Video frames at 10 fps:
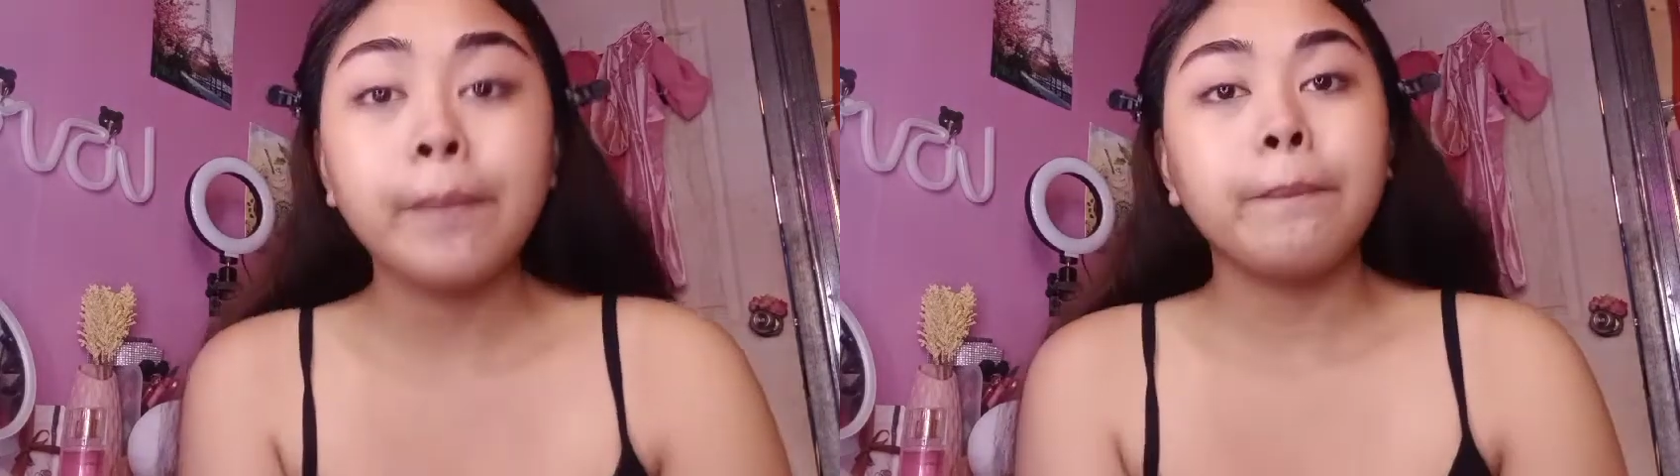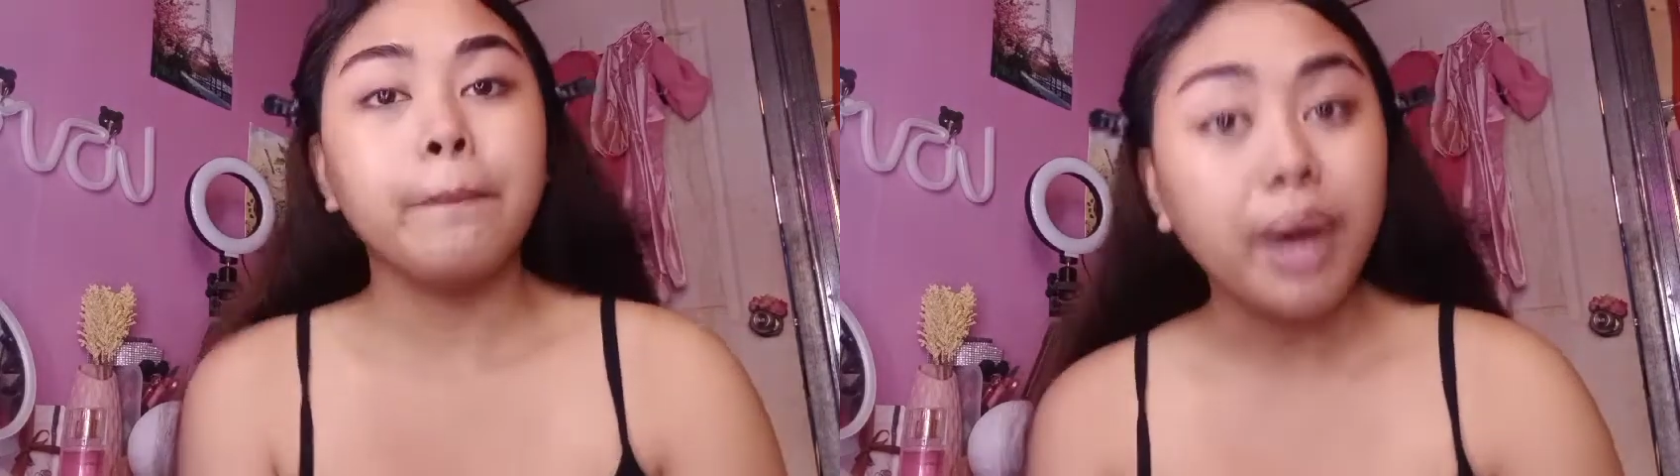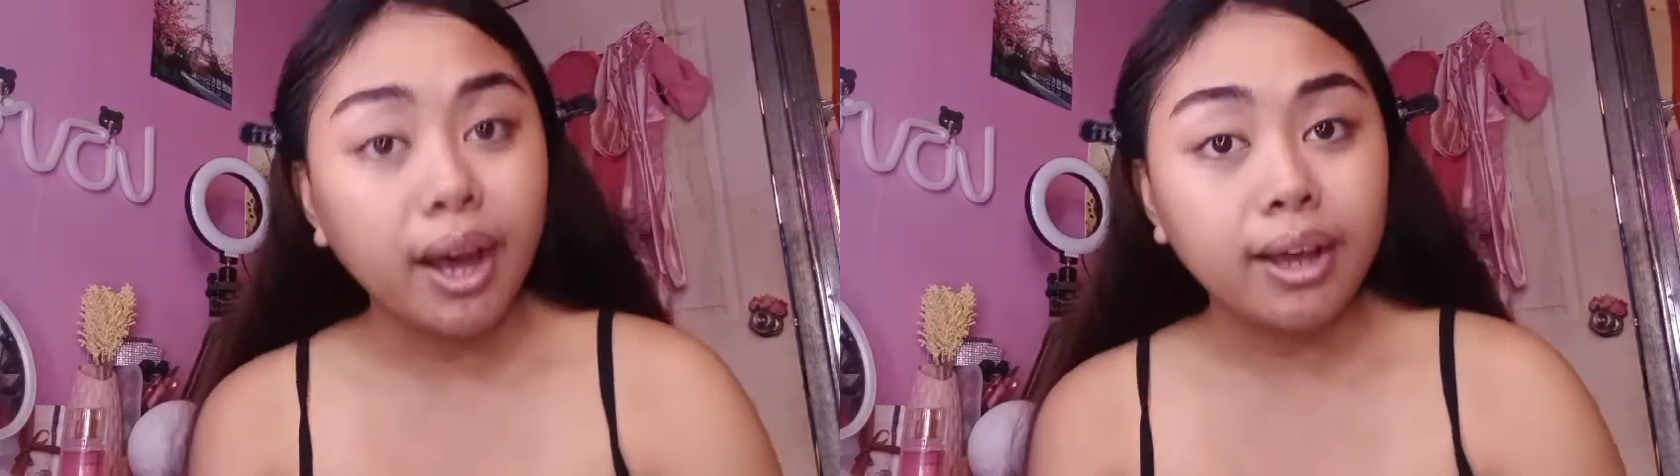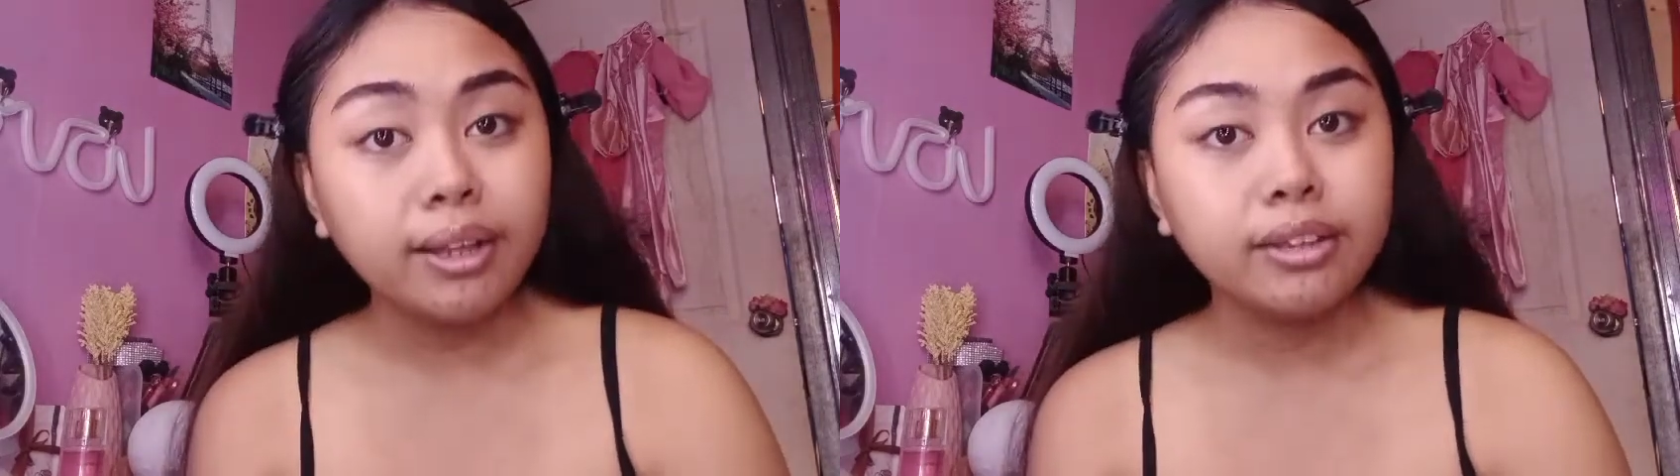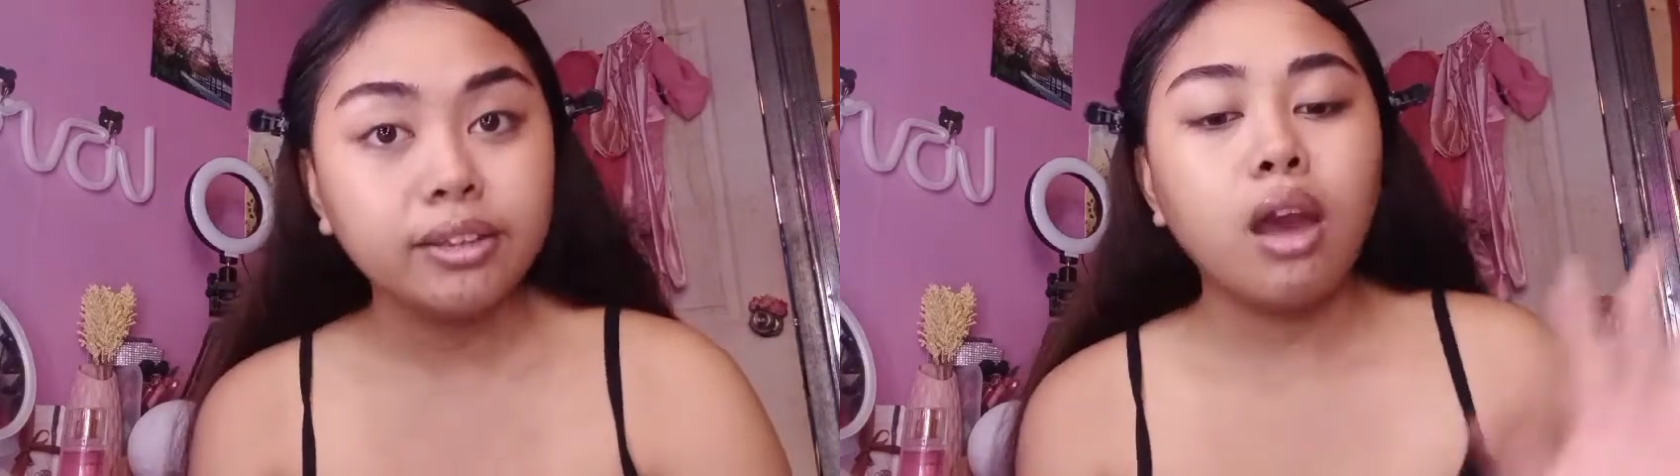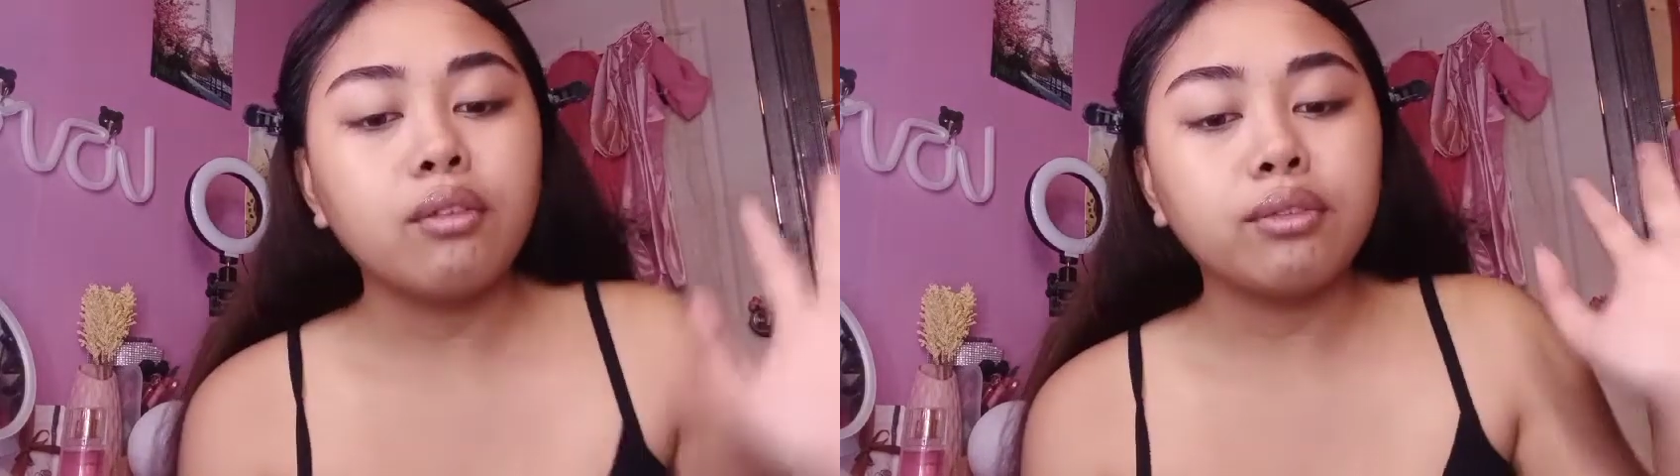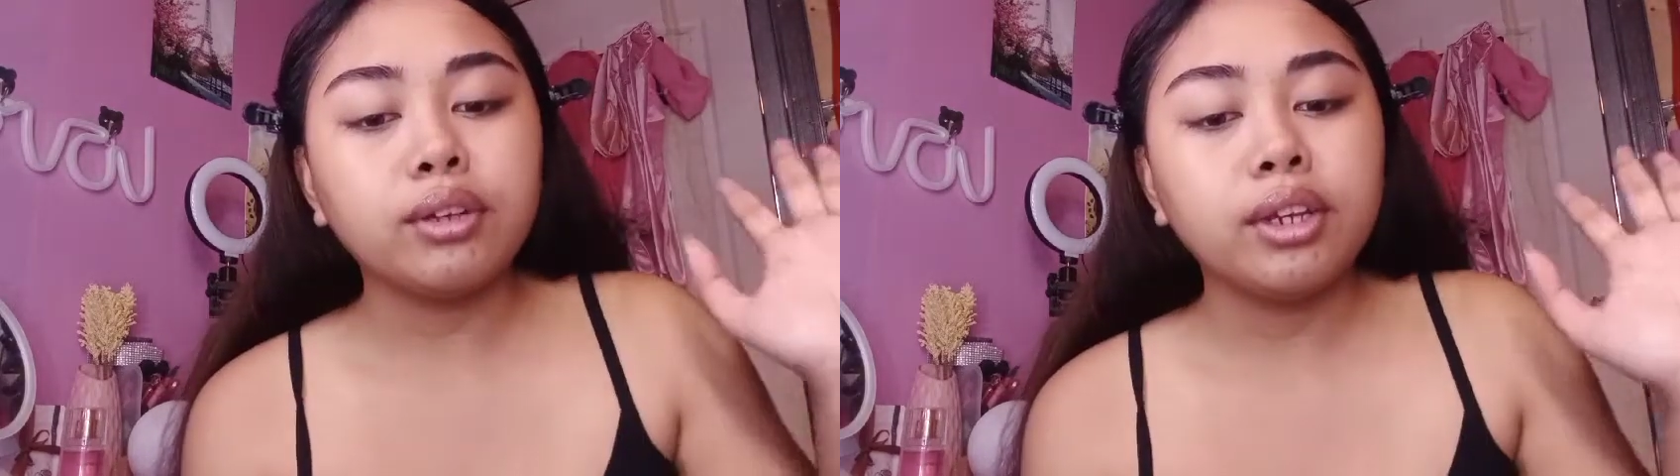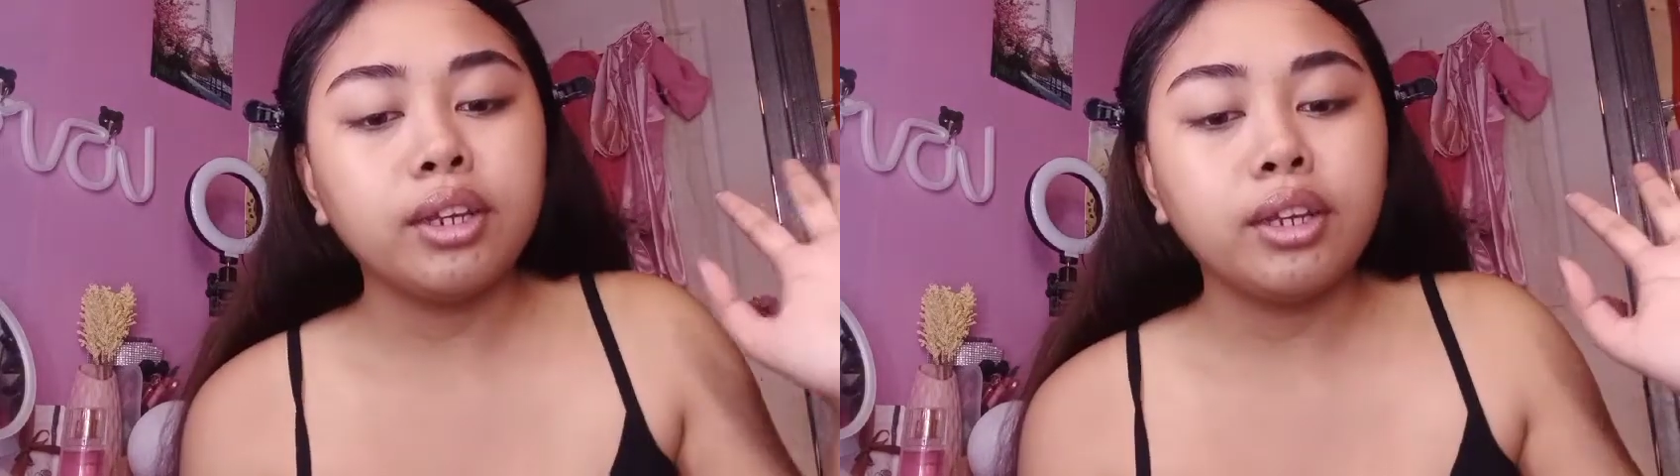but
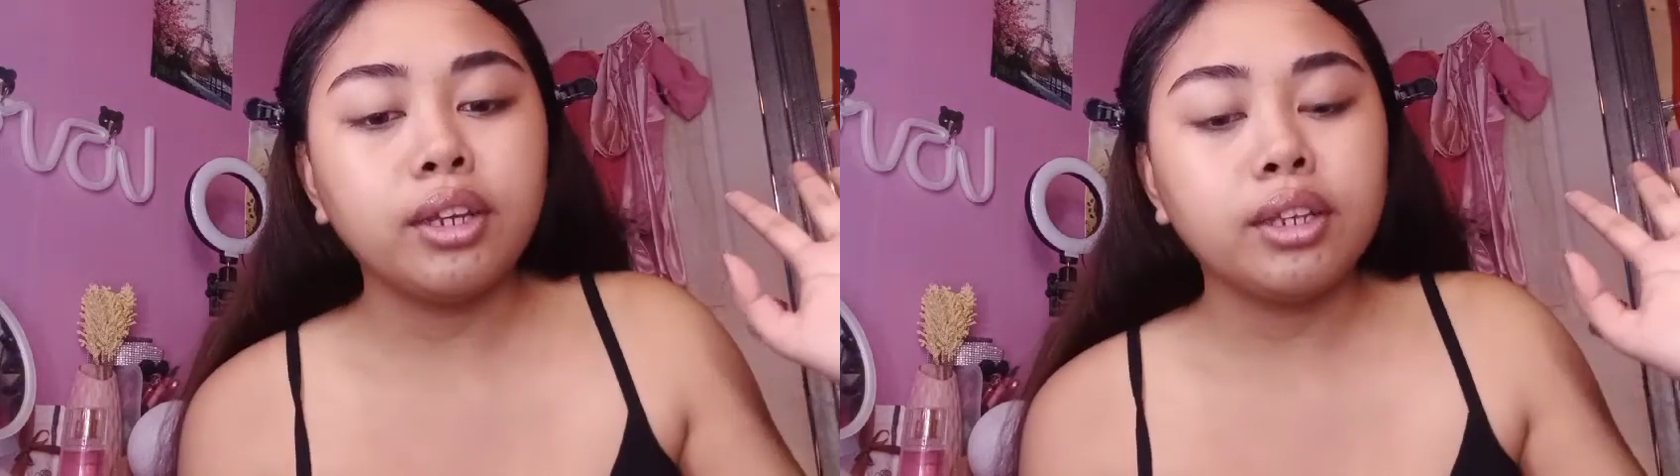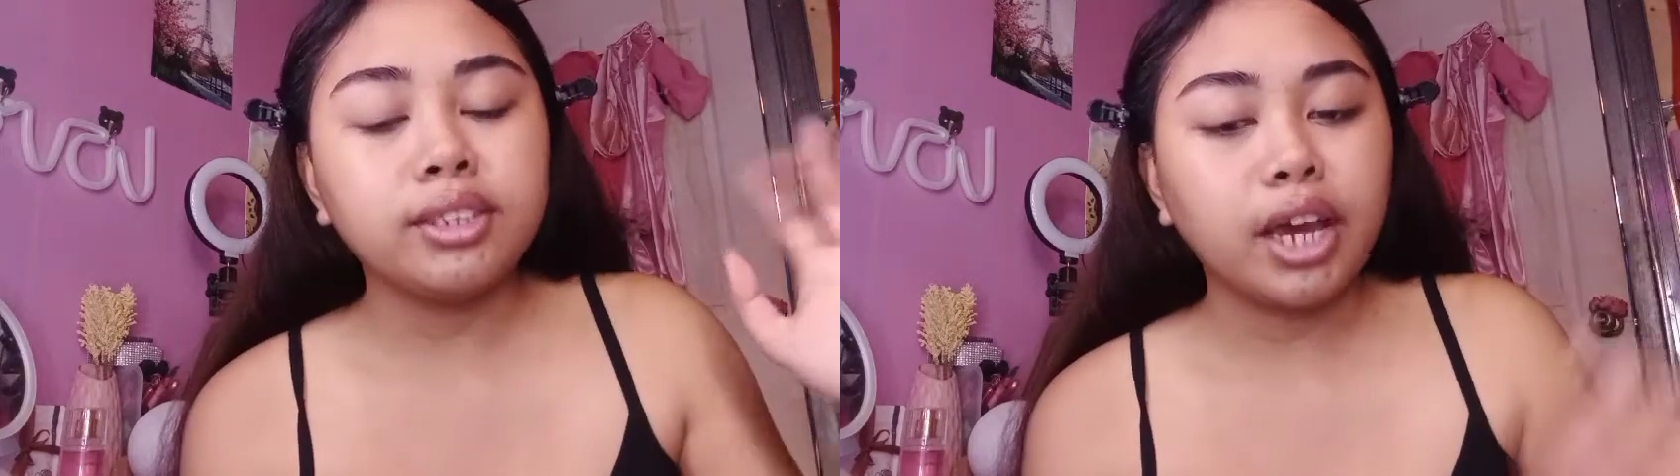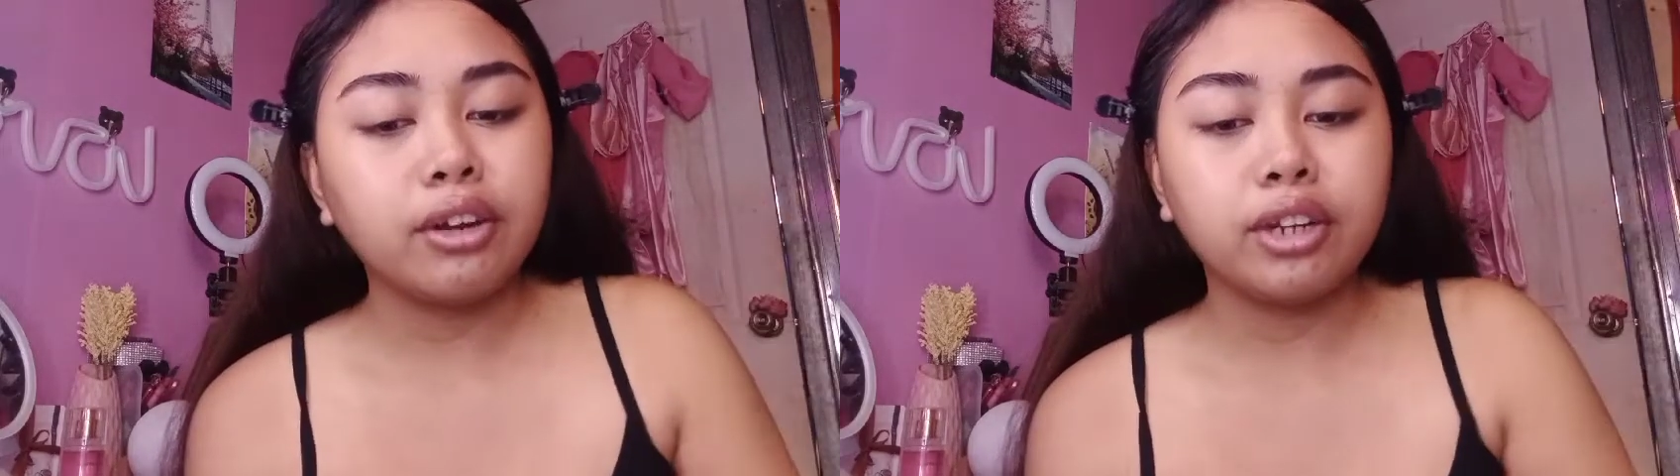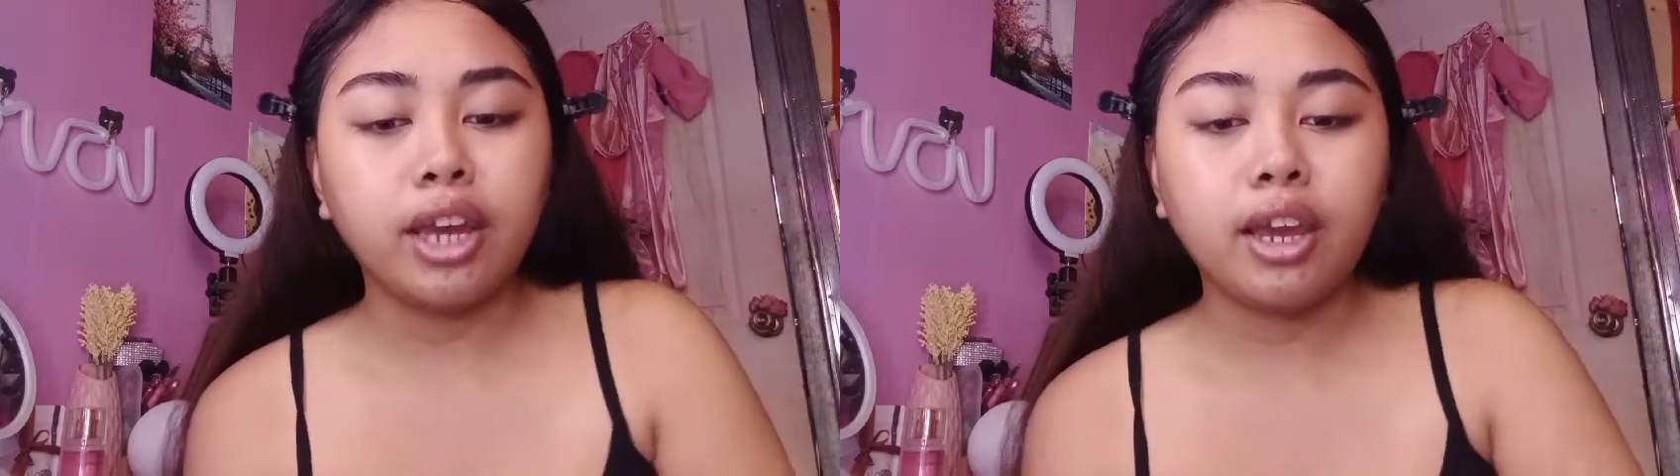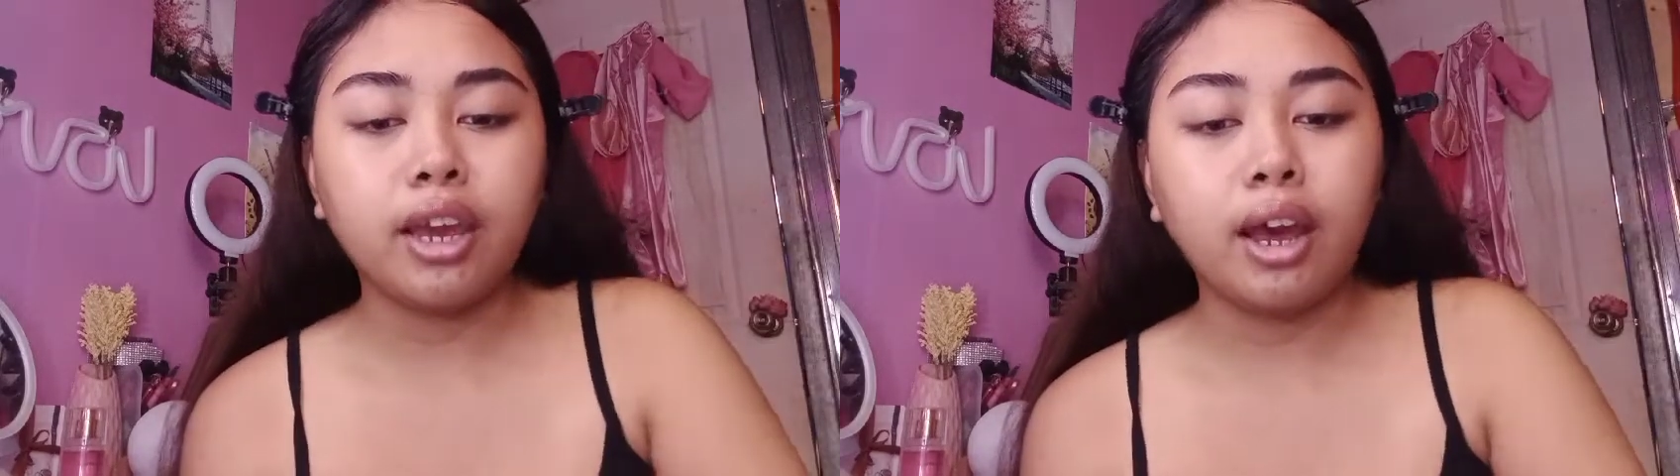every Saturday